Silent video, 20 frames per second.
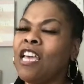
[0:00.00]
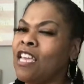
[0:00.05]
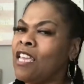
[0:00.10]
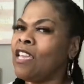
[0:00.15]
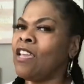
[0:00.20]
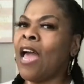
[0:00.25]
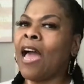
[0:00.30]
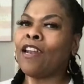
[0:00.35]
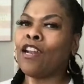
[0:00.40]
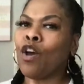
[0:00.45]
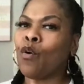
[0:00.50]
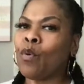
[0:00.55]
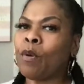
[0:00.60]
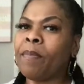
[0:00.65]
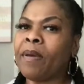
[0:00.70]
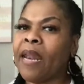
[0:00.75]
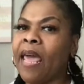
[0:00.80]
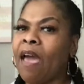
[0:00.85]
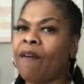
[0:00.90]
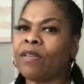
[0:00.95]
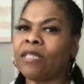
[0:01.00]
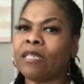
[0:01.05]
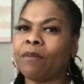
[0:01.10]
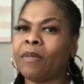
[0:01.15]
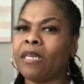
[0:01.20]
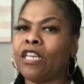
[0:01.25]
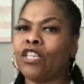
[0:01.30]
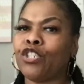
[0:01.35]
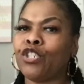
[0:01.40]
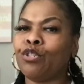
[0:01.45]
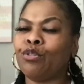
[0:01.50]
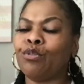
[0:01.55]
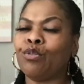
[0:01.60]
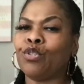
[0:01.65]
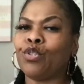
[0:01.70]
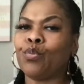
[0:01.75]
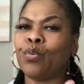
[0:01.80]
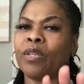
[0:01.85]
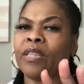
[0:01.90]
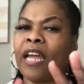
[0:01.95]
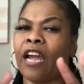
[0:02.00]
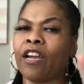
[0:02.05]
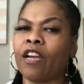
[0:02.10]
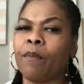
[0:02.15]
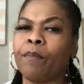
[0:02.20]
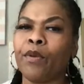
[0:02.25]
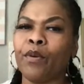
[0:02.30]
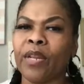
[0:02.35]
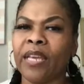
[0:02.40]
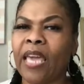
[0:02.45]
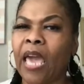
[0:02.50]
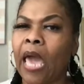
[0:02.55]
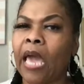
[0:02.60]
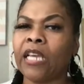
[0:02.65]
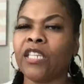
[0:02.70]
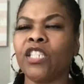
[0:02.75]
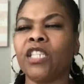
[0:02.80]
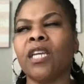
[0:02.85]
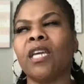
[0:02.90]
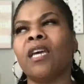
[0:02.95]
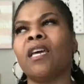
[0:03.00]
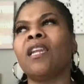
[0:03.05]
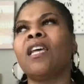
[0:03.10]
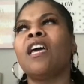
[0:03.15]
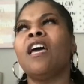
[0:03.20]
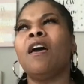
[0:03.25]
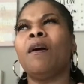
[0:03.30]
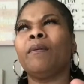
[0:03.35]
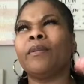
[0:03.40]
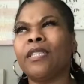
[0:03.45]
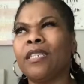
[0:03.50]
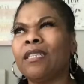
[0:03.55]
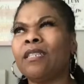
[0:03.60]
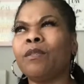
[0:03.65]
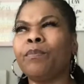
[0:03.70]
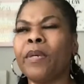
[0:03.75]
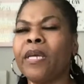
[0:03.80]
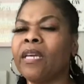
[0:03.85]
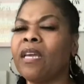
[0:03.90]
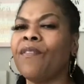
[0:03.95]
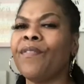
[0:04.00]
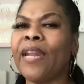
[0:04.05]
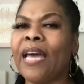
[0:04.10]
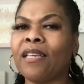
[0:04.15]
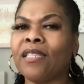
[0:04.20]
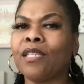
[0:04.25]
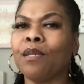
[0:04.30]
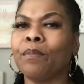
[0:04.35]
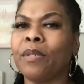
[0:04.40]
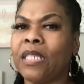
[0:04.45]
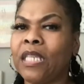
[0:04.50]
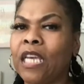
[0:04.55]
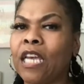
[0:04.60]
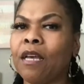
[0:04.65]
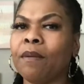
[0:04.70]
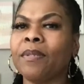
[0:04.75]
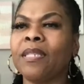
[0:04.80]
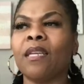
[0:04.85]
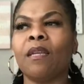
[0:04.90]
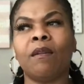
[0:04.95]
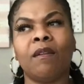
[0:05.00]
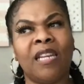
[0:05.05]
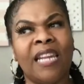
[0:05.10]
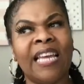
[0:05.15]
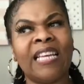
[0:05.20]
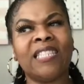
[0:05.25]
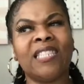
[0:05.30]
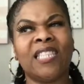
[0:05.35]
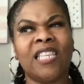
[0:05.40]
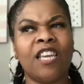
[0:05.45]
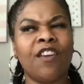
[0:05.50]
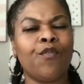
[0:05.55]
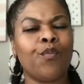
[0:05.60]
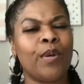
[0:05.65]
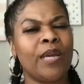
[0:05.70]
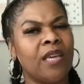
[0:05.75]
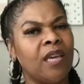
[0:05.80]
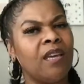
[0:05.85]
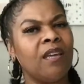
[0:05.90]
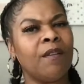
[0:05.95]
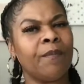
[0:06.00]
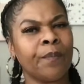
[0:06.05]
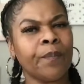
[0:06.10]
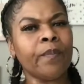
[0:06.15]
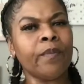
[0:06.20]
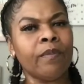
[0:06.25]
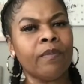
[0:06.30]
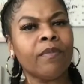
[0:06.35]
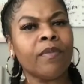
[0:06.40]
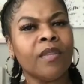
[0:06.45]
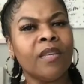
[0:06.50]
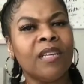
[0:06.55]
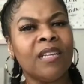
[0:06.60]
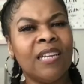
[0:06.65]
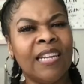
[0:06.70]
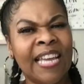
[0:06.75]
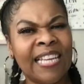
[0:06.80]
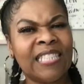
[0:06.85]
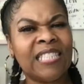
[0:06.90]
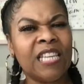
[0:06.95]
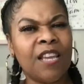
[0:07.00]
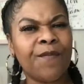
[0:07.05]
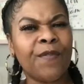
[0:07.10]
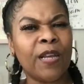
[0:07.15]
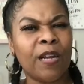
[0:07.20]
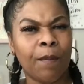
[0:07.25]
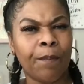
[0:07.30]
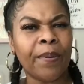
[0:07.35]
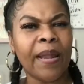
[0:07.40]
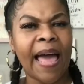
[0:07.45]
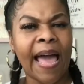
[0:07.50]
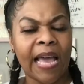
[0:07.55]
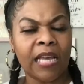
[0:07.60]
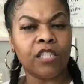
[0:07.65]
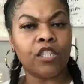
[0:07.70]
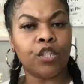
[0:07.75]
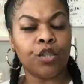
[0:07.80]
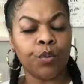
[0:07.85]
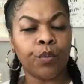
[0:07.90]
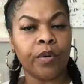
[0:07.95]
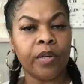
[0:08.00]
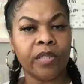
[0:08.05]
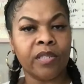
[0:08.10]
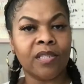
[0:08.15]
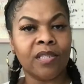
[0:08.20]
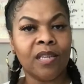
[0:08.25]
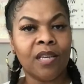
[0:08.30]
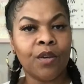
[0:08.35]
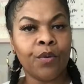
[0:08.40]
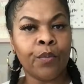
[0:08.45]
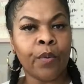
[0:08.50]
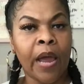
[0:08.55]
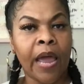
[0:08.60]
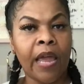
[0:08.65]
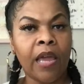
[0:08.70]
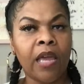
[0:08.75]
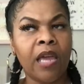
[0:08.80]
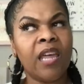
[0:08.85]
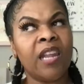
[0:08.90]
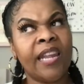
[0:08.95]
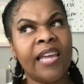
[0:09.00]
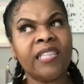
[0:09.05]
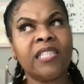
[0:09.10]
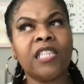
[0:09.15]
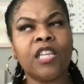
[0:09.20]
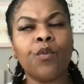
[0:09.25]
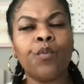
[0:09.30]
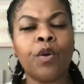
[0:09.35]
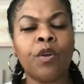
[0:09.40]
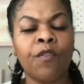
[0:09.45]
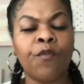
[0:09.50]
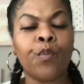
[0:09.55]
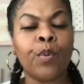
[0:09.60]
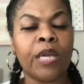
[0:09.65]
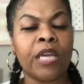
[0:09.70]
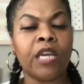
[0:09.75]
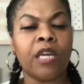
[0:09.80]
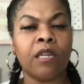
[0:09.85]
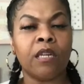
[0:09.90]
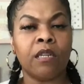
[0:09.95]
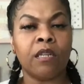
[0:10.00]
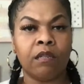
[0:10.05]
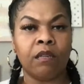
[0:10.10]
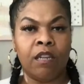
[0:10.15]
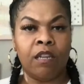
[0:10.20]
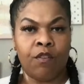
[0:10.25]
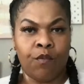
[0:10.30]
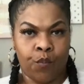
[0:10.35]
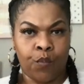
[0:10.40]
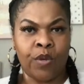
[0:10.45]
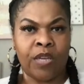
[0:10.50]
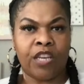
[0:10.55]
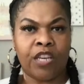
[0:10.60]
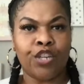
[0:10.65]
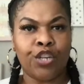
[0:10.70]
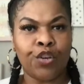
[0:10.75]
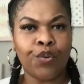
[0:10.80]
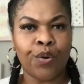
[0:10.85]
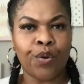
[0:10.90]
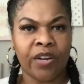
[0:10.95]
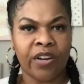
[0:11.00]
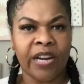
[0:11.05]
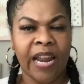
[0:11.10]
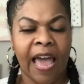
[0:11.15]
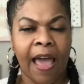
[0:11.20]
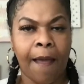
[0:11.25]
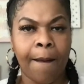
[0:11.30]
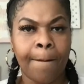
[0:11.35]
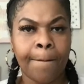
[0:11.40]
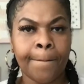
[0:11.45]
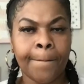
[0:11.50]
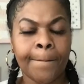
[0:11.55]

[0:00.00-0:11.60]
Yeah, I know we've been having some issues with our communication. She's been giving out some tips. Let's see if it applies to us, right? And let's see if we can do it or not.